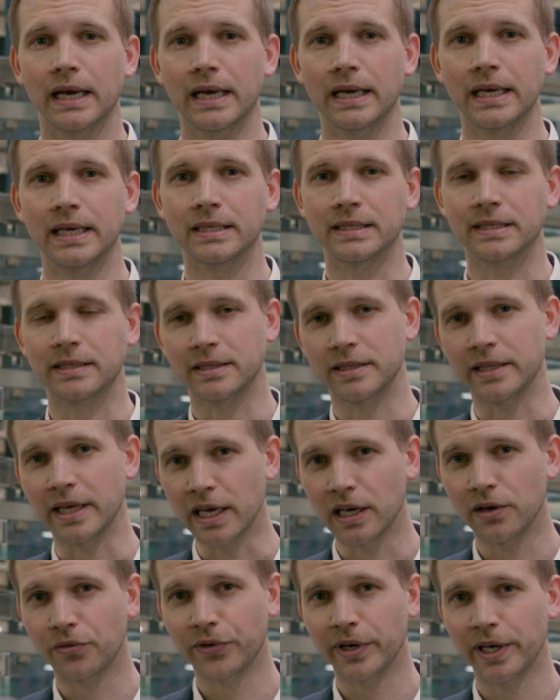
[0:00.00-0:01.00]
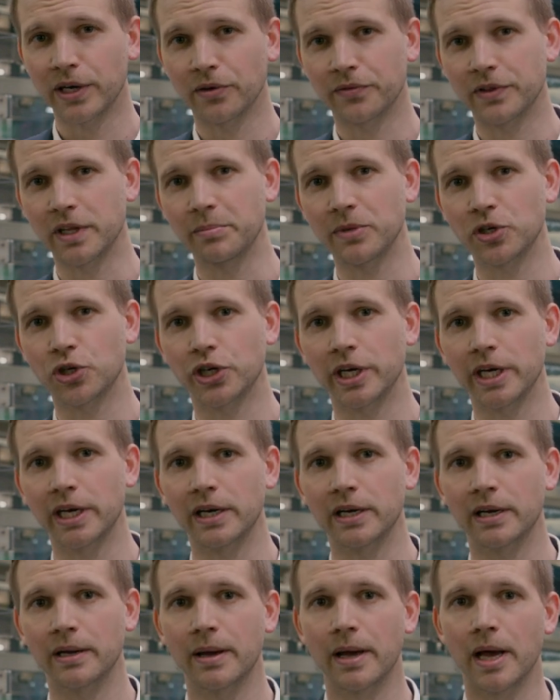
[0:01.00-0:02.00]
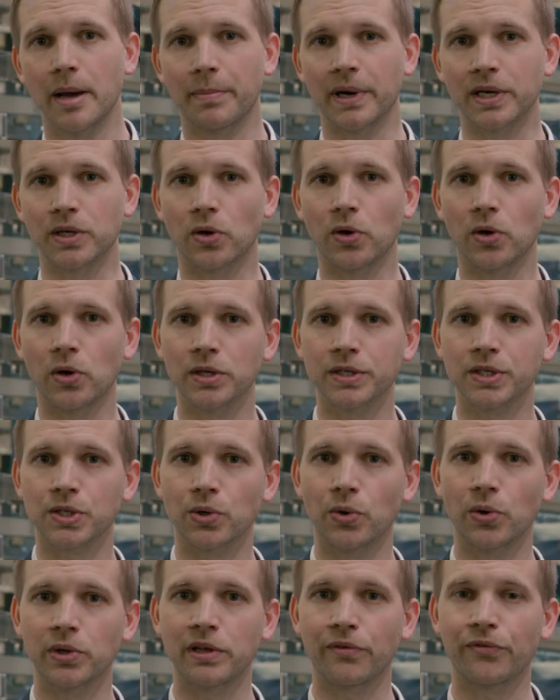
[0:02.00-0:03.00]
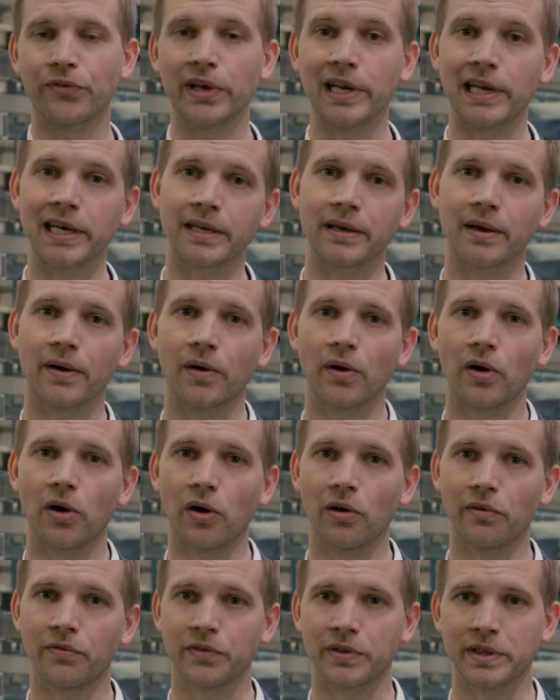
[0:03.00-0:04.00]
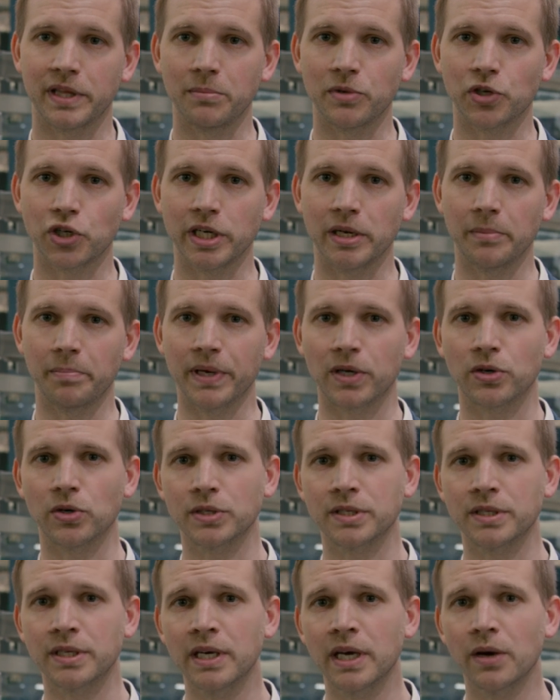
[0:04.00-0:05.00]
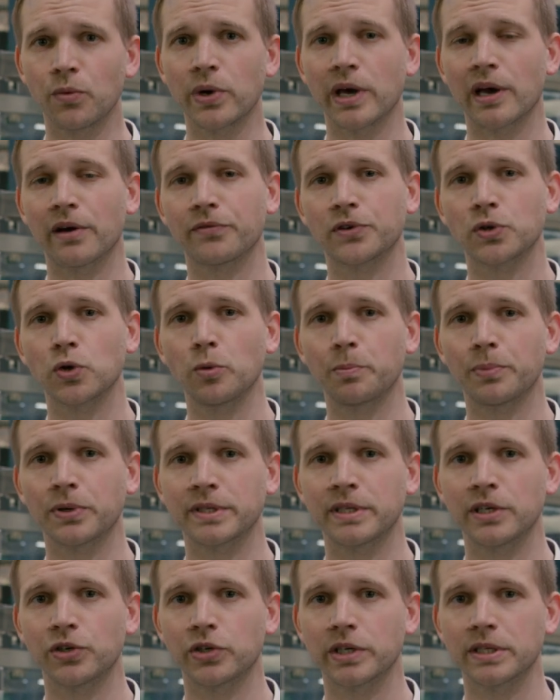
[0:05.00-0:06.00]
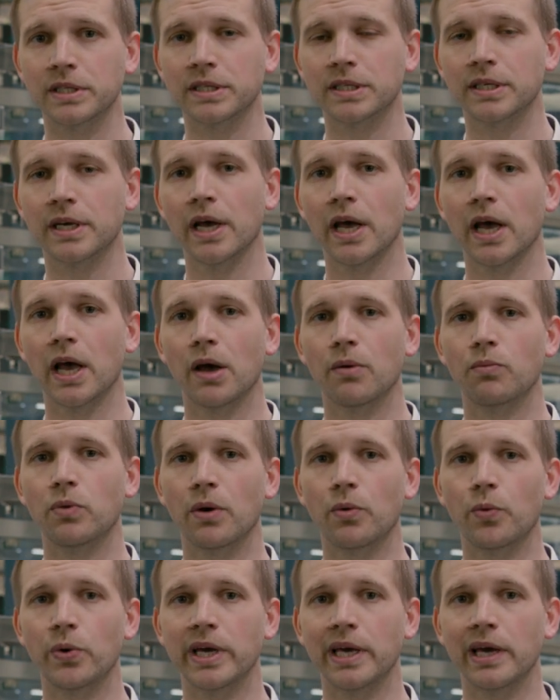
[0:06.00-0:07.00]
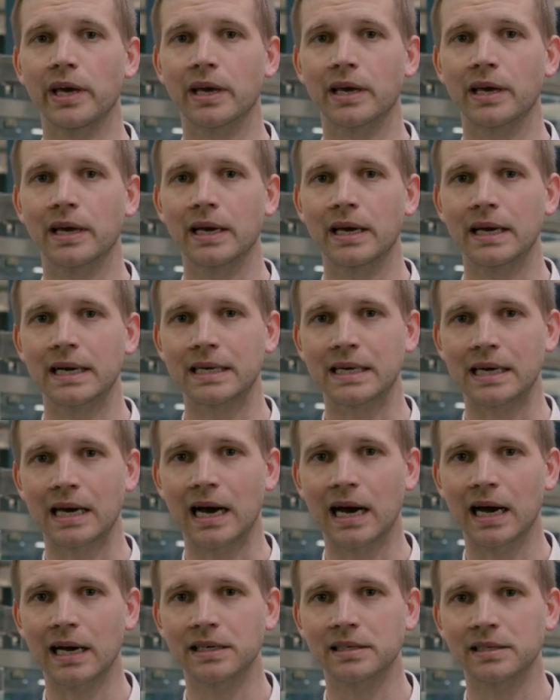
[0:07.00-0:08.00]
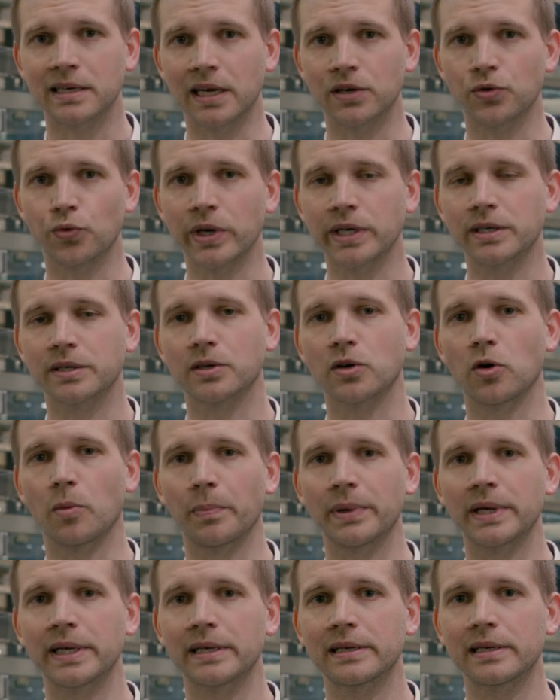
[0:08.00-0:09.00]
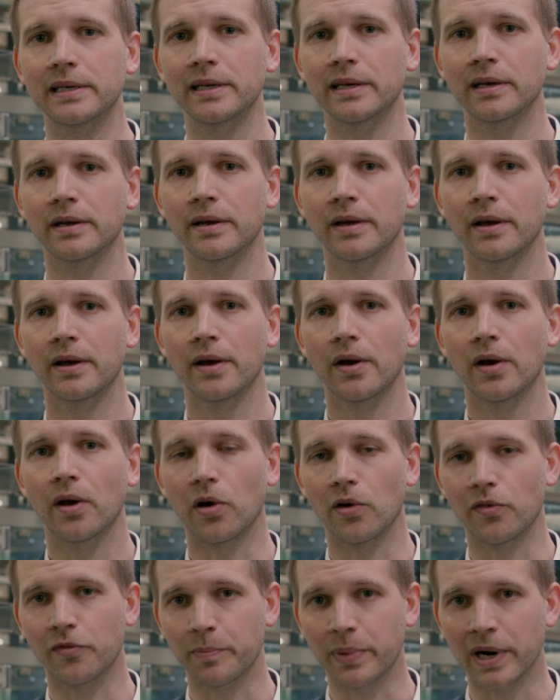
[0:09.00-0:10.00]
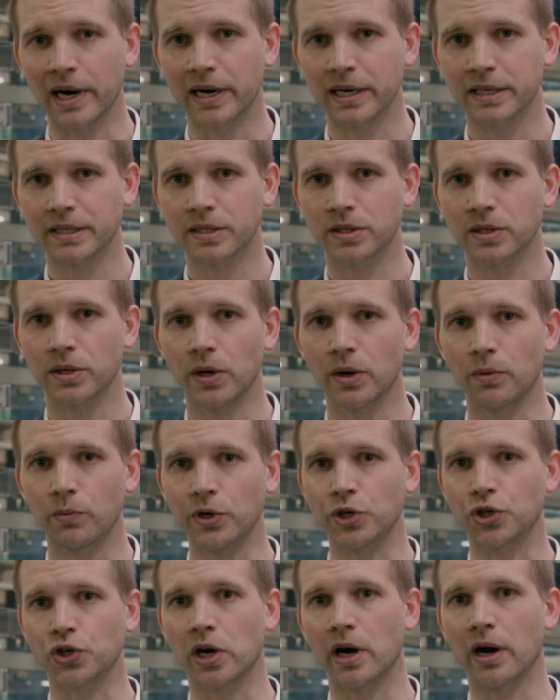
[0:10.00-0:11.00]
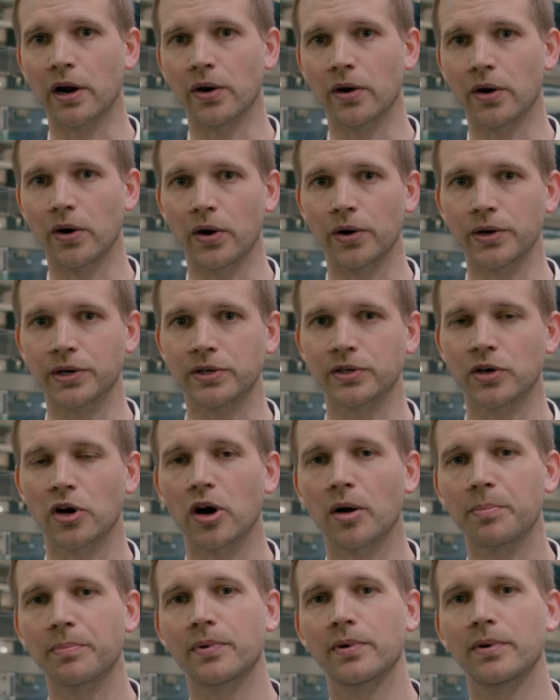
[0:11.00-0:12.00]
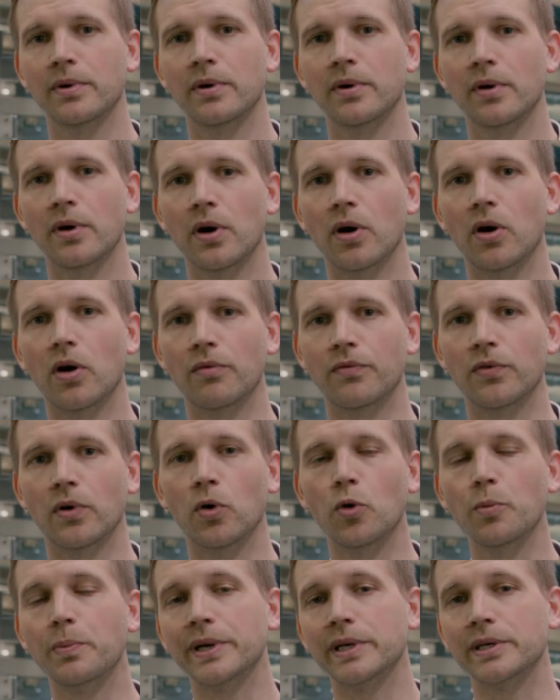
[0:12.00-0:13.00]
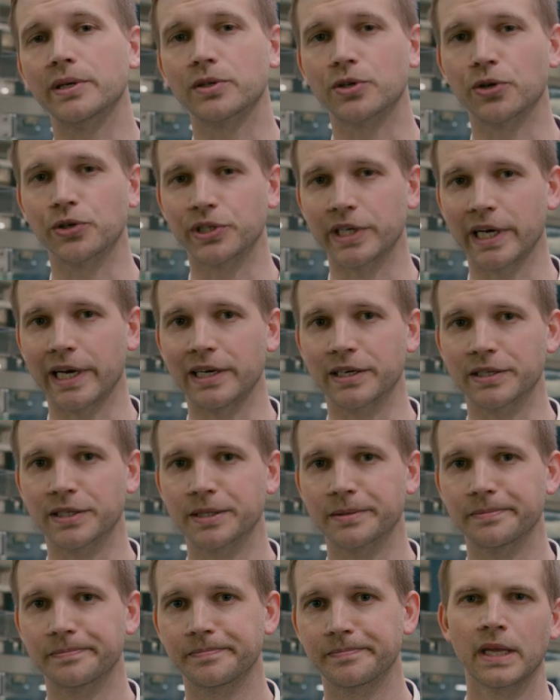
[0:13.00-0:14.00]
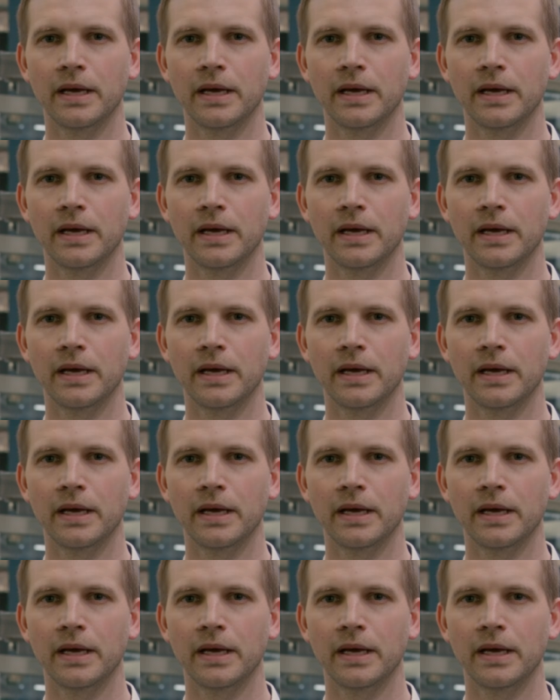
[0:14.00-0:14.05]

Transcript: is the infeed of the machine, but also the filling of the machine, because here we have two positions where we can't get rid completely of parts which are on top of open containers.